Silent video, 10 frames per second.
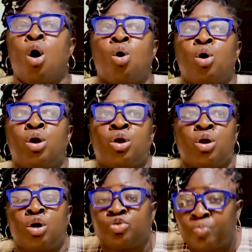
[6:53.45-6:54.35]

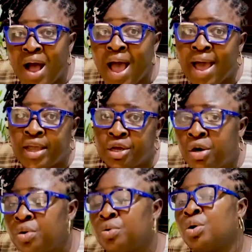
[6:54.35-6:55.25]
or Dubai, you
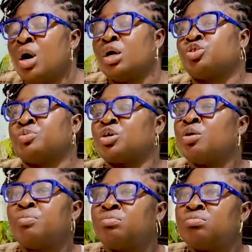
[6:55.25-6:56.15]
know,
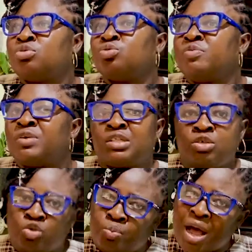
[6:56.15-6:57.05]
to invest
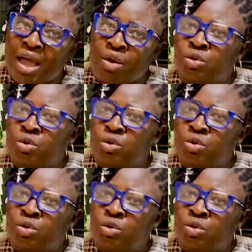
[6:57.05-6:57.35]
in Dubai.